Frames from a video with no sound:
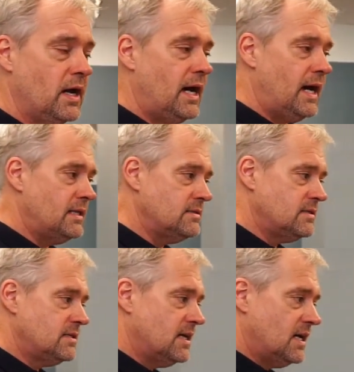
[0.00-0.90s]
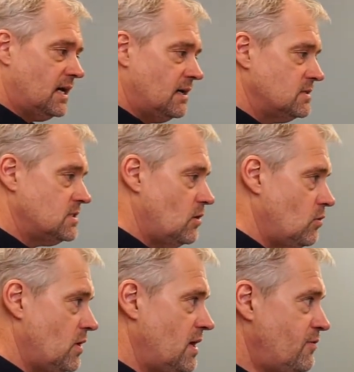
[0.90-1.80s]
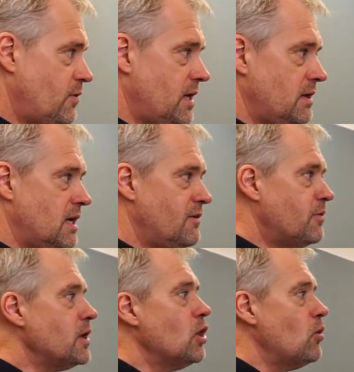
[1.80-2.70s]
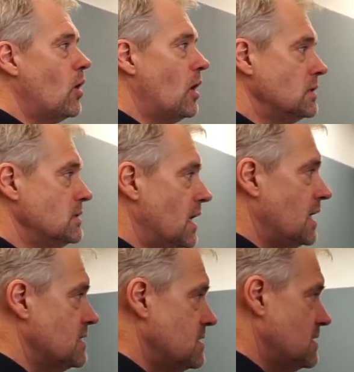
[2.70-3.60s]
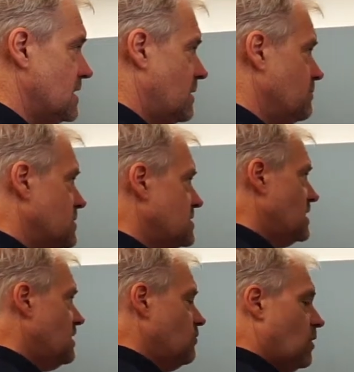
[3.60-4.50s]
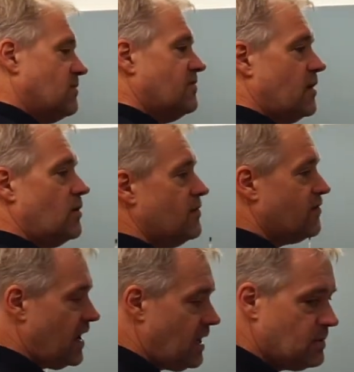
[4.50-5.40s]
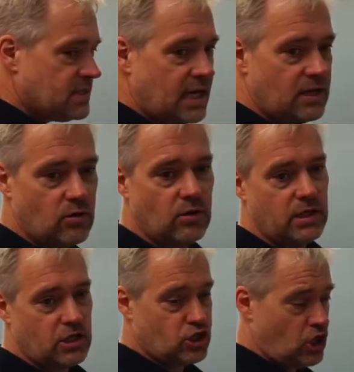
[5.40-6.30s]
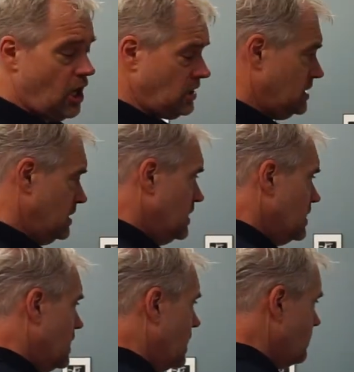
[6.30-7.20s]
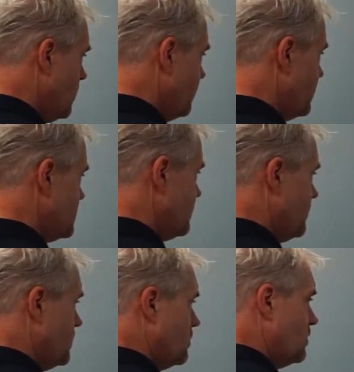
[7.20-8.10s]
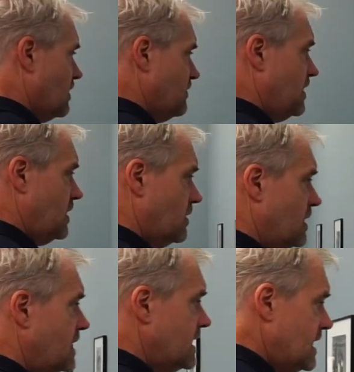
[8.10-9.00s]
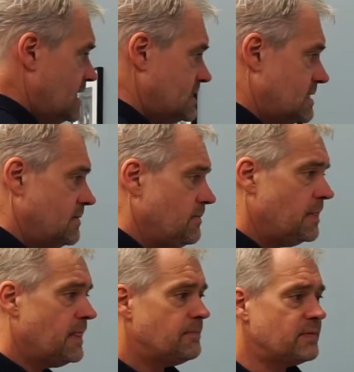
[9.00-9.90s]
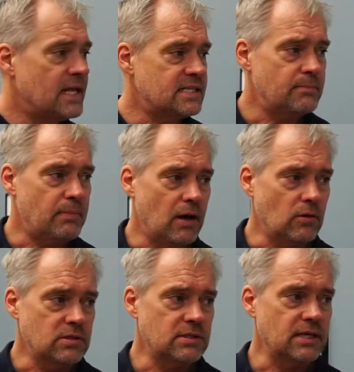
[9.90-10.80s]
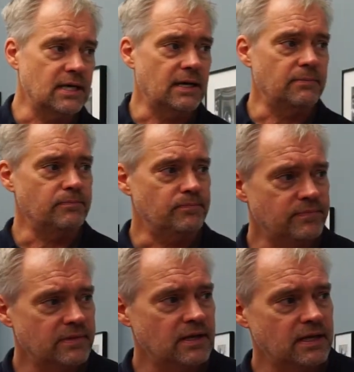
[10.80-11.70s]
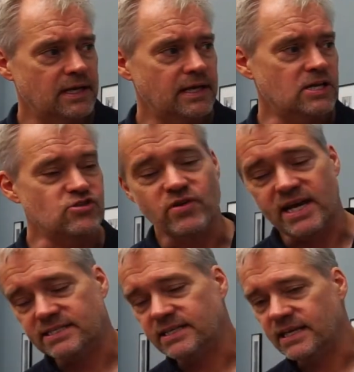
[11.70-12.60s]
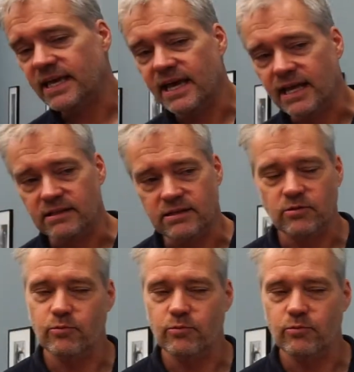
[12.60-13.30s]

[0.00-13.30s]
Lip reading: And so if we go on and see one very famous iconic shot of his photograph here it's about a dress again. You